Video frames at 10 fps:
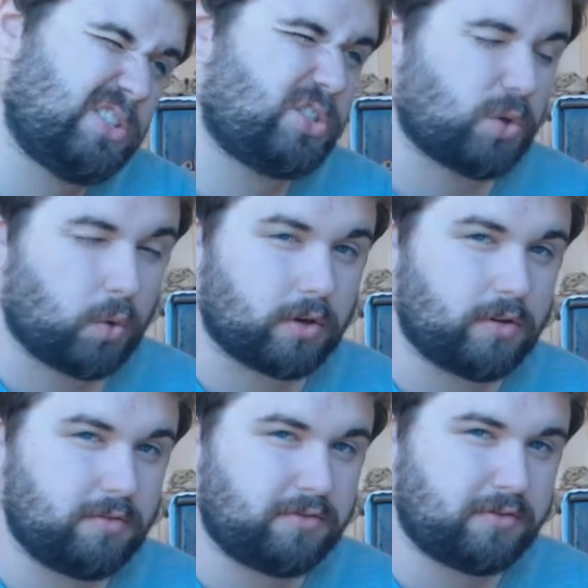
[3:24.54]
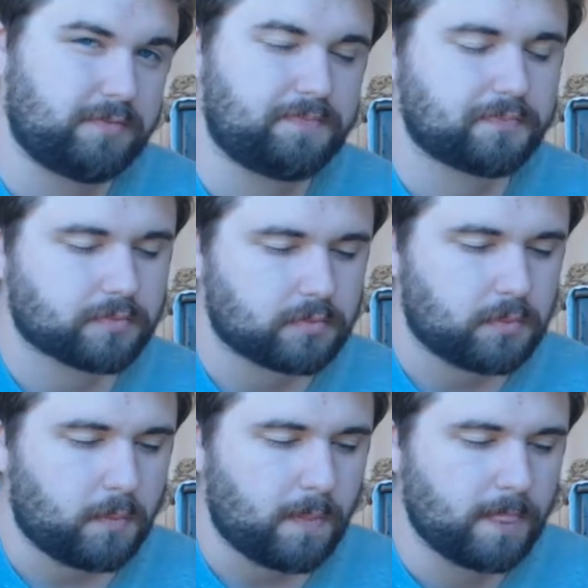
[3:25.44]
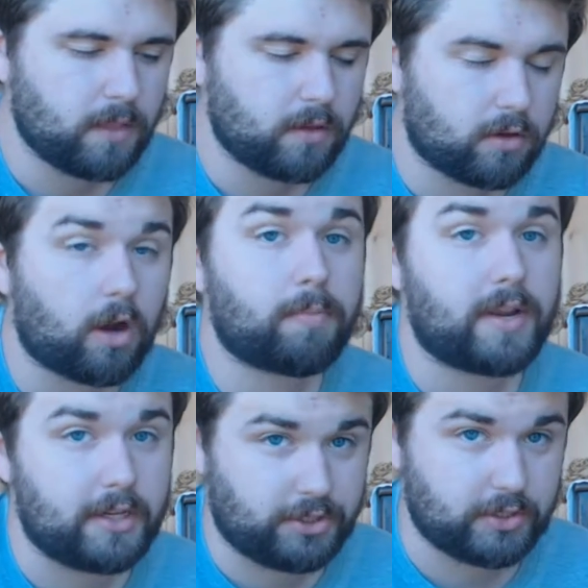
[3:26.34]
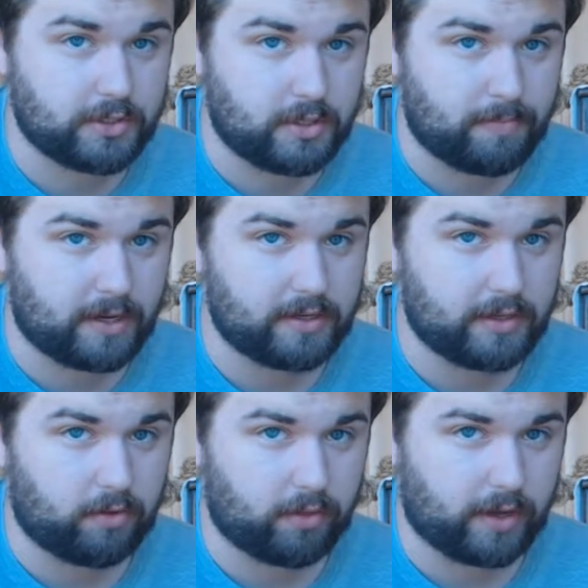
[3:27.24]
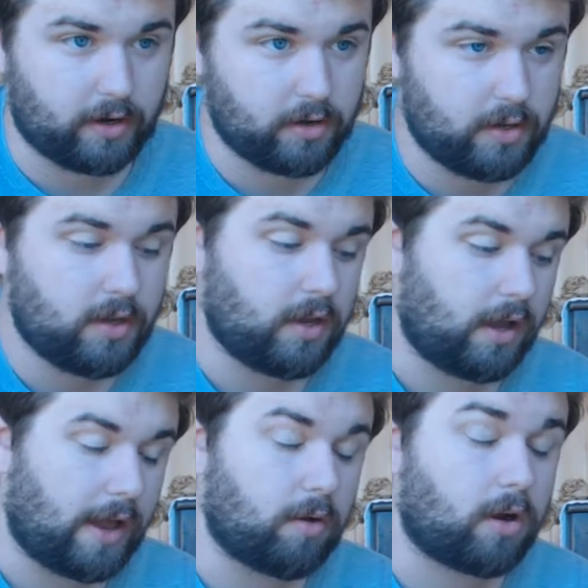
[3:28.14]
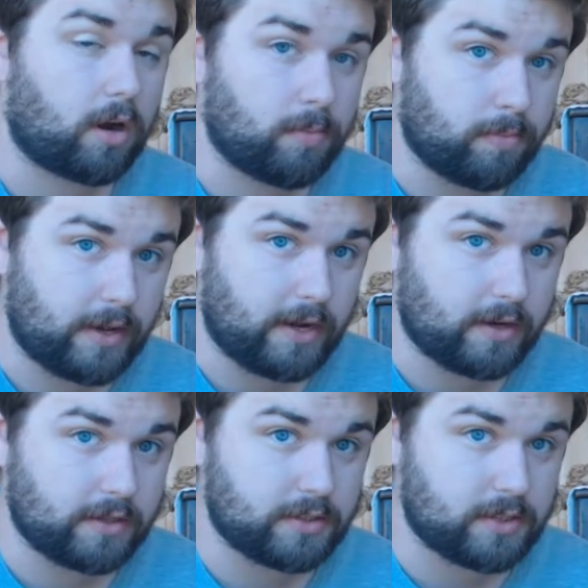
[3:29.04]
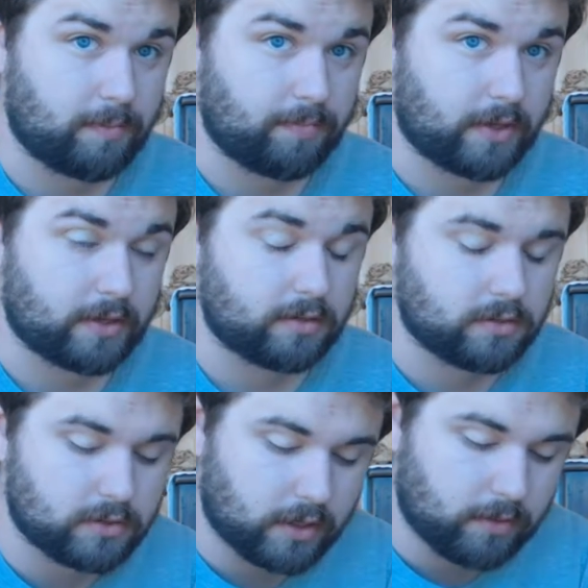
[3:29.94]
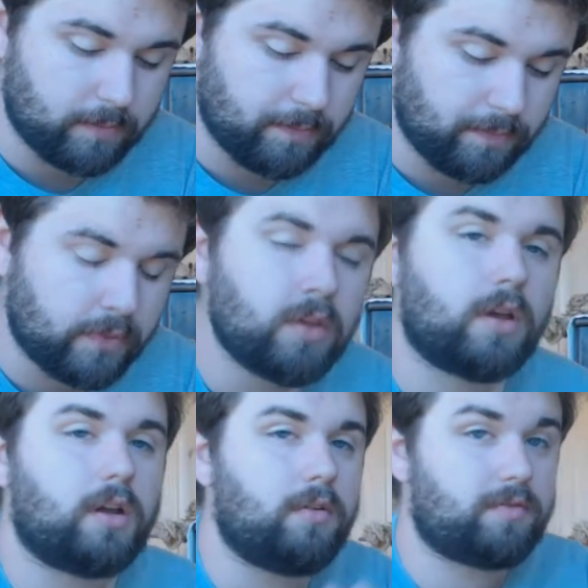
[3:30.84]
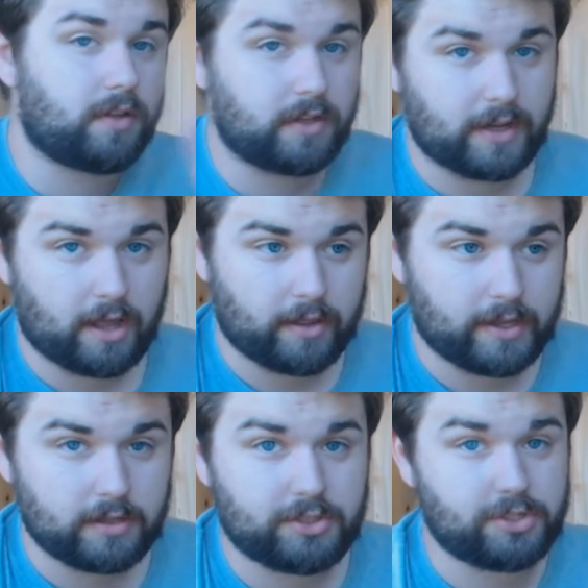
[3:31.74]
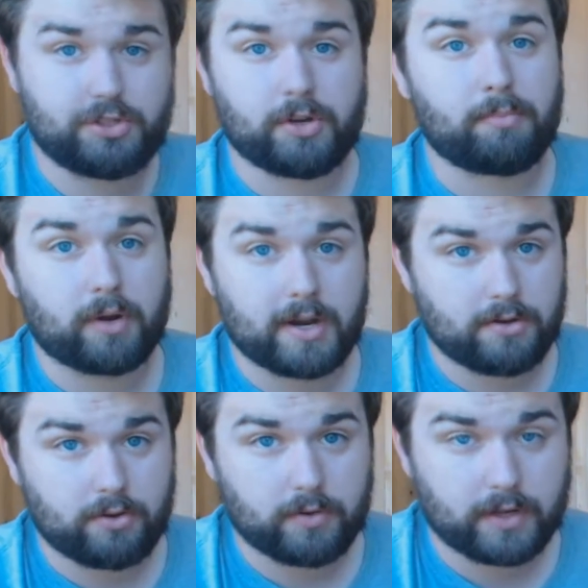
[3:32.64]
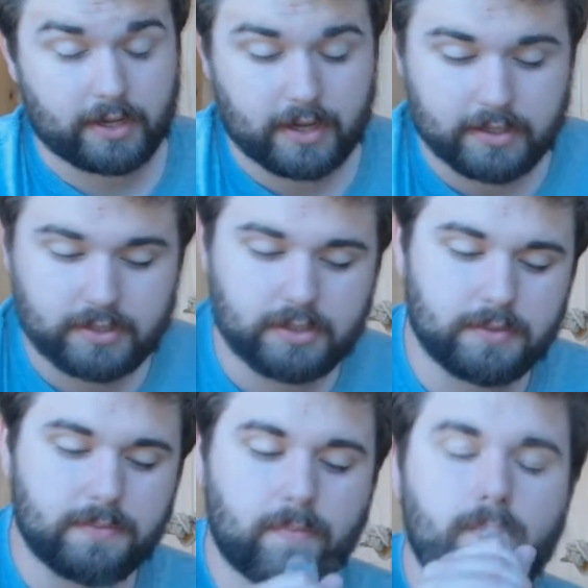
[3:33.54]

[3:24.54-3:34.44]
Sort of. Carbonation's the big deal there. How carbonated is something. So, enough dilly-dallying. Let's just jump right into it, I guess.